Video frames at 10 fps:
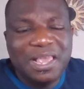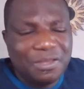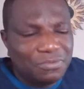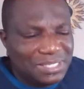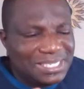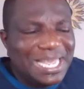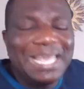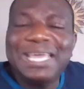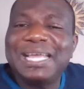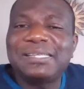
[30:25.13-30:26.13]
He will
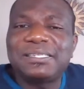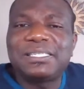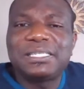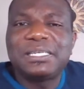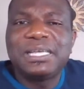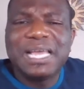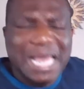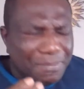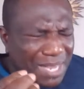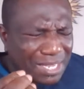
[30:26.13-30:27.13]
take it
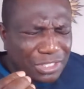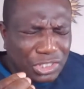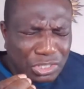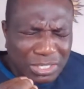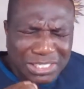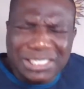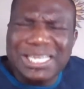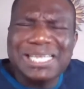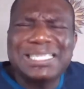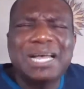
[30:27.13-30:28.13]
and make a
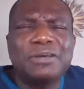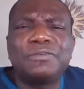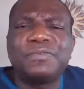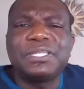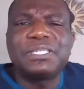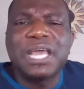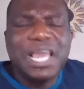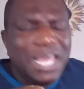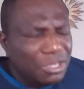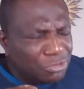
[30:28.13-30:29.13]
success out of it.
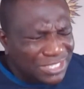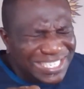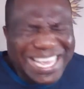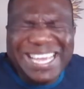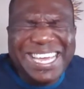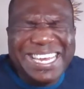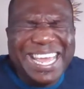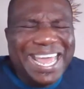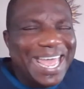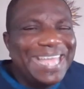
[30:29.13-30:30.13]
He will take
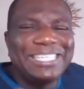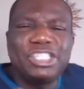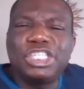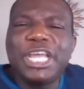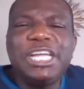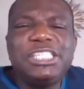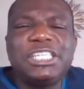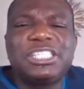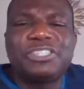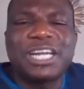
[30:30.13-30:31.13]
it and change
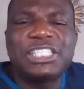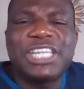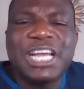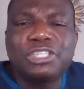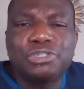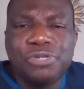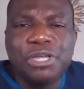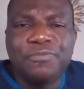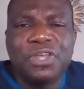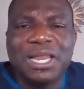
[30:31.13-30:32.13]
the
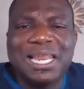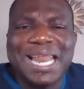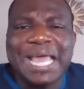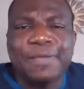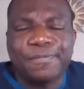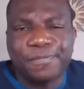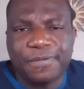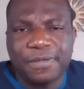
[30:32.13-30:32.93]
trajectory of your life.